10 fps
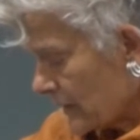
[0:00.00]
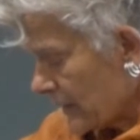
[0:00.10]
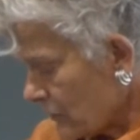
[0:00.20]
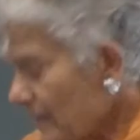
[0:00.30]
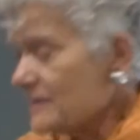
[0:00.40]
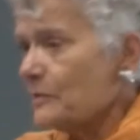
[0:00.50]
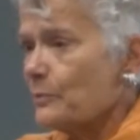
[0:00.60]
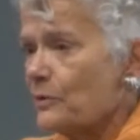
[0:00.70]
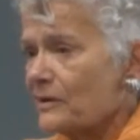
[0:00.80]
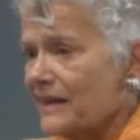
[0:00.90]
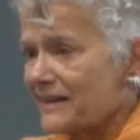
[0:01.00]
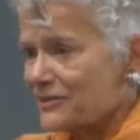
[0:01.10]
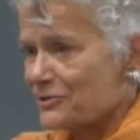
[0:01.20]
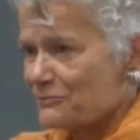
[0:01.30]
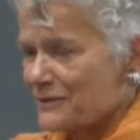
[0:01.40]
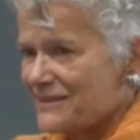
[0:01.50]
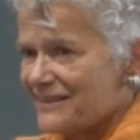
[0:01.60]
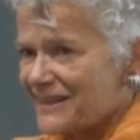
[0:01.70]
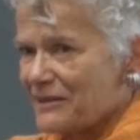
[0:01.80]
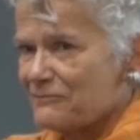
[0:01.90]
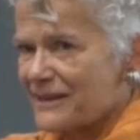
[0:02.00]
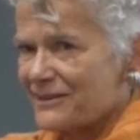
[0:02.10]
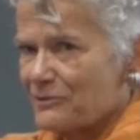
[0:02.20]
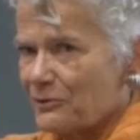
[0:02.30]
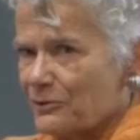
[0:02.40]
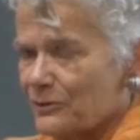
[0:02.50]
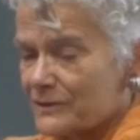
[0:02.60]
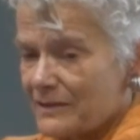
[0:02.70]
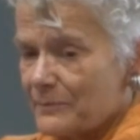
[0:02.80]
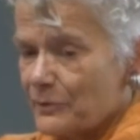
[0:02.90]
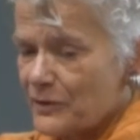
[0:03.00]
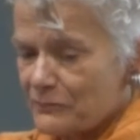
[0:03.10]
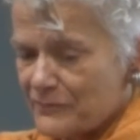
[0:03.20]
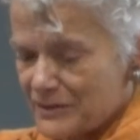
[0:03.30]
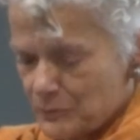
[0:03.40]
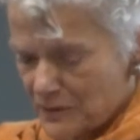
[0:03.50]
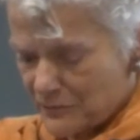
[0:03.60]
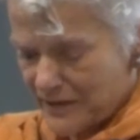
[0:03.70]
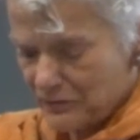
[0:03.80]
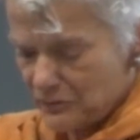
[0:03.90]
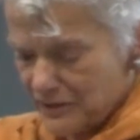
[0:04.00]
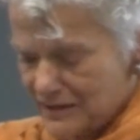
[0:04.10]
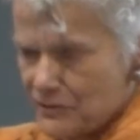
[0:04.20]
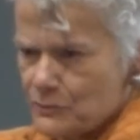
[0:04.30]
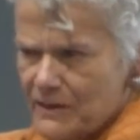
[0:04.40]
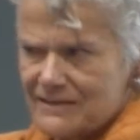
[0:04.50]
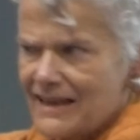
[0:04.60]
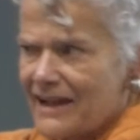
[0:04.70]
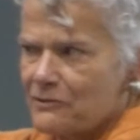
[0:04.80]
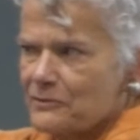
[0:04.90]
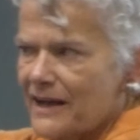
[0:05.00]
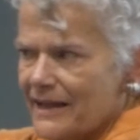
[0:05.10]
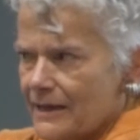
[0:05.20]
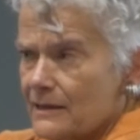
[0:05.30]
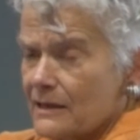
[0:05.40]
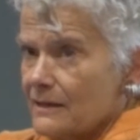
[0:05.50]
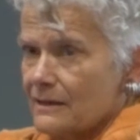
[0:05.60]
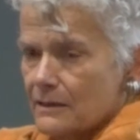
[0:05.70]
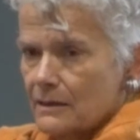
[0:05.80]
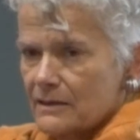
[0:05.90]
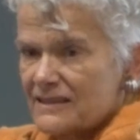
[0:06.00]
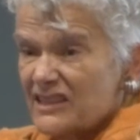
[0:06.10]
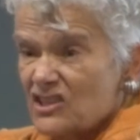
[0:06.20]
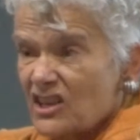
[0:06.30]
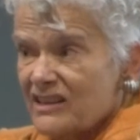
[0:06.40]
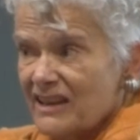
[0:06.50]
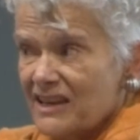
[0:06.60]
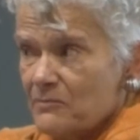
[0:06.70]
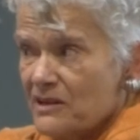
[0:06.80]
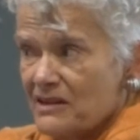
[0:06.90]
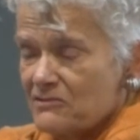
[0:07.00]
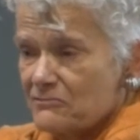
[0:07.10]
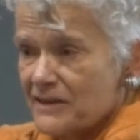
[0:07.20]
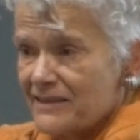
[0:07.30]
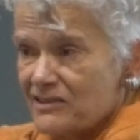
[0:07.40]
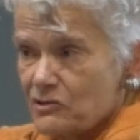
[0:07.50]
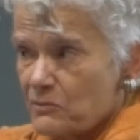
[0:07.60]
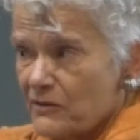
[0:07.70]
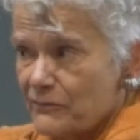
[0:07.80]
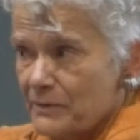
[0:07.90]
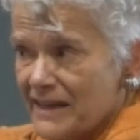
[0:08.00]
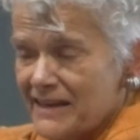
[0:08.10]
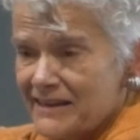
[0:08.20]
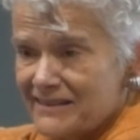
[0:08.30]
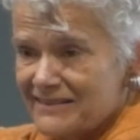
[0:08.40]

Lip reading: crazy book, like just recently I've read an old book that's been around 30 years by Zachariah Sitchin. Anybody ever read The 12th Planet?